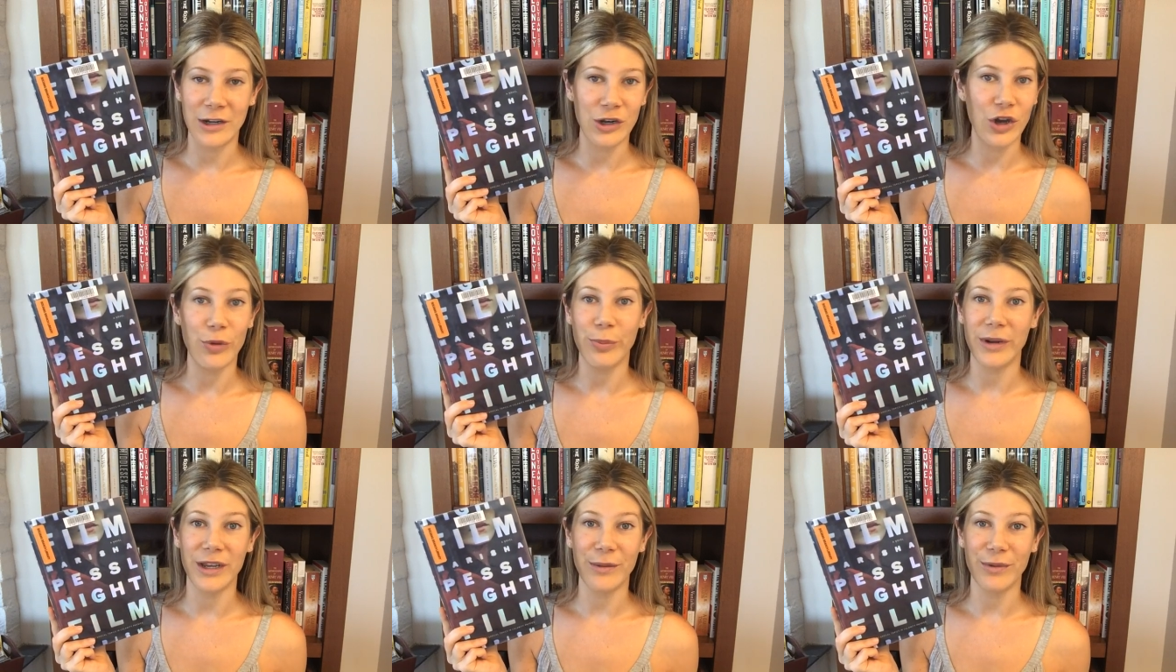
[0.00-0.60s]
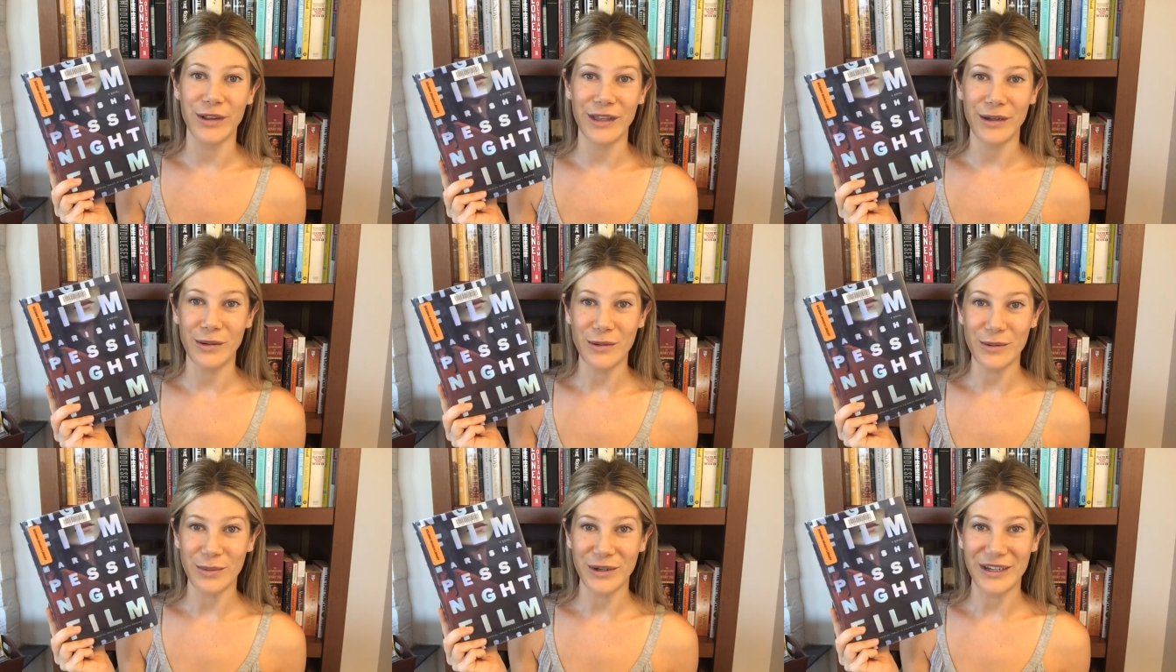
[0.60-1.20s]
Nobody really
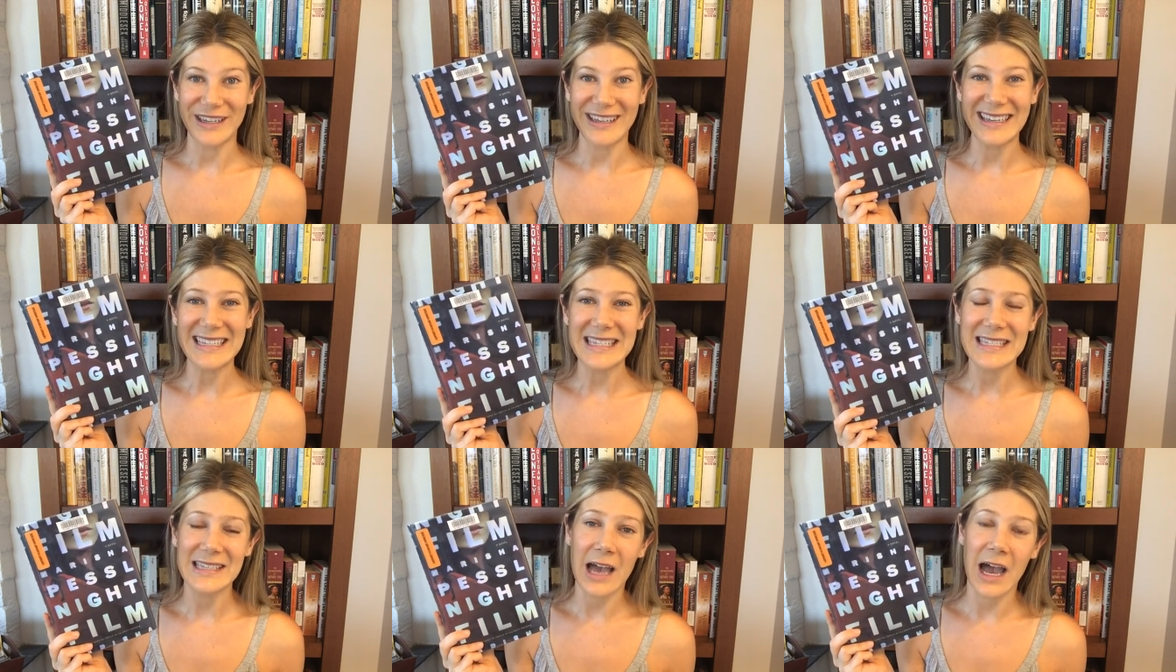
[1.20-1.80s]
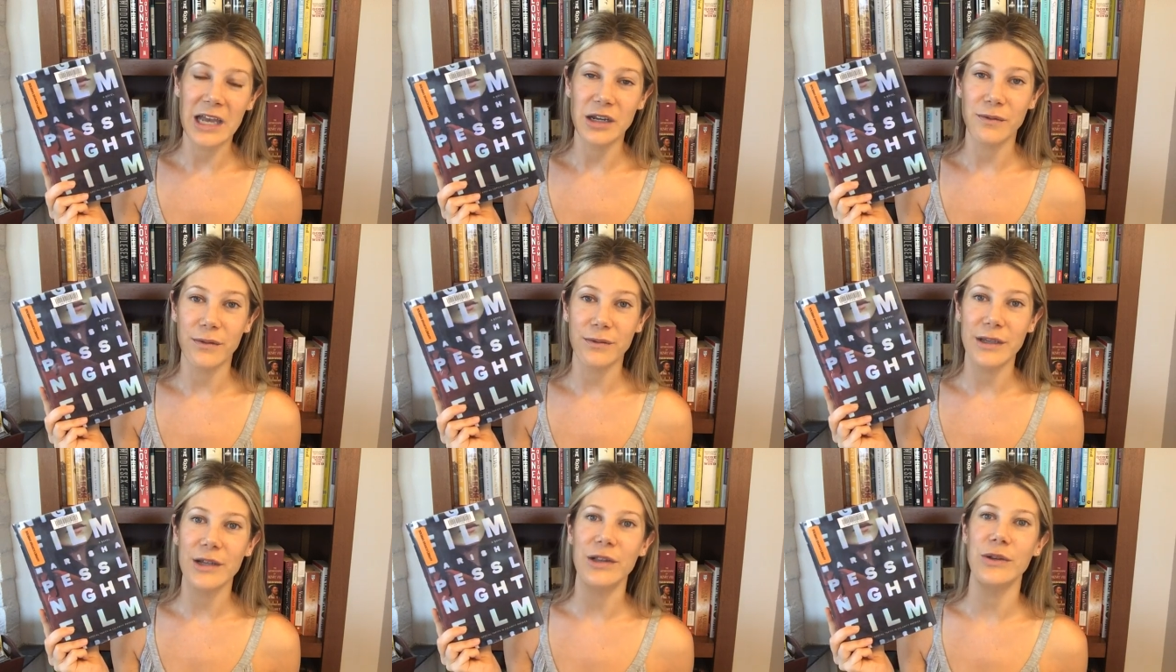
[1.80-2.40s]
knows where he is. He's kind of a
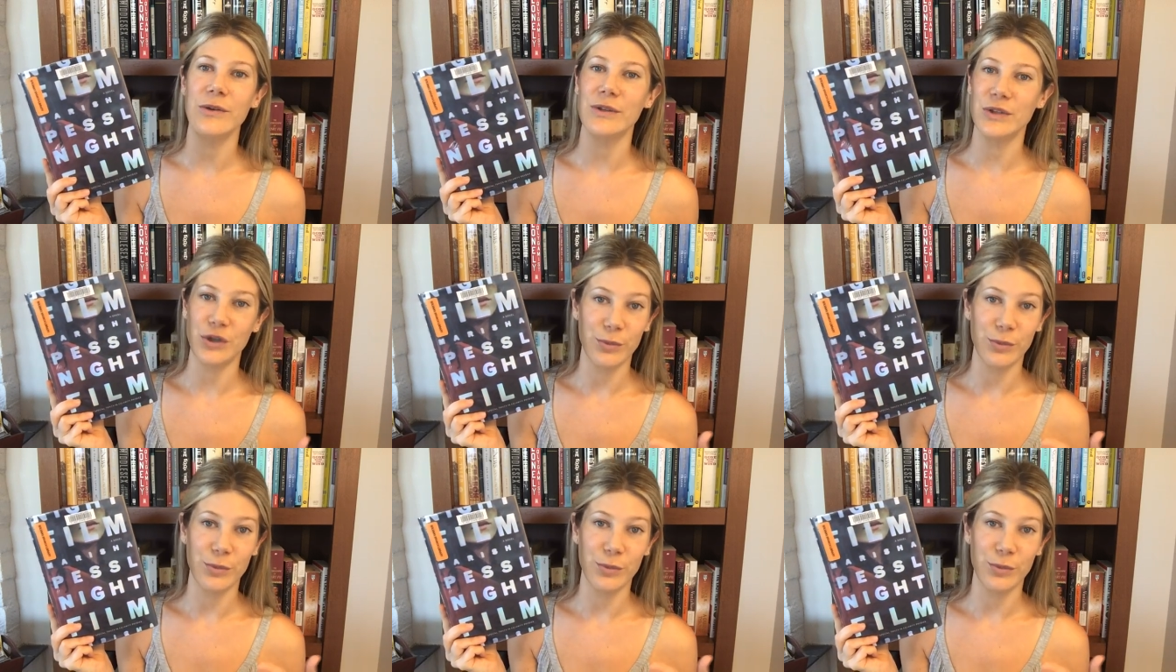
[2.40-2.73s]
recluse.